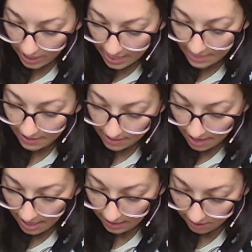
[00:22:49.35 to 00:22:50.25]
it is
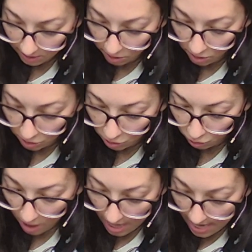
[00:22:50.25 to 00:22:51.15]
not to
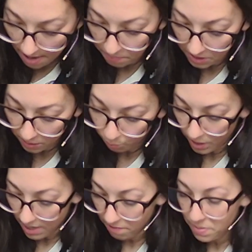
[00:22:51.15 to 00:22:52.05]
dry up the
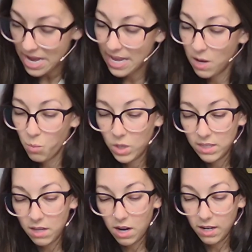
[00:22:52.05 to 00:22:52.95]
spring of pity in one's
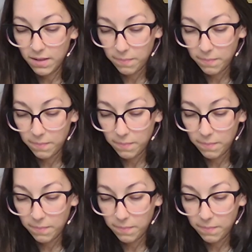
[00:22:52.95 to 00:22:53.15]
heart.